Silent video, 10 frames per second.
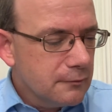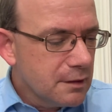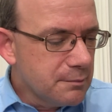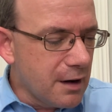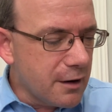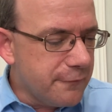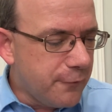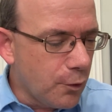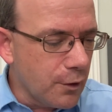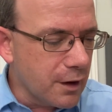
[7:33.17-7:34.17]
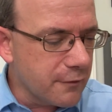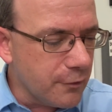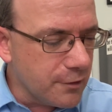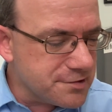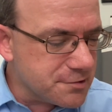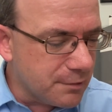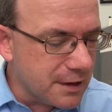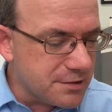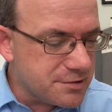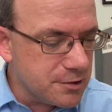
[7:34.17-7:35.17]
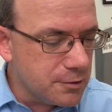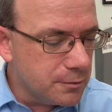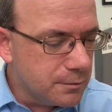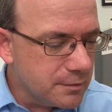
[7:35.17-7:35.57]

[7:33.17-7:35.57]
Mark 4 and in verse 22.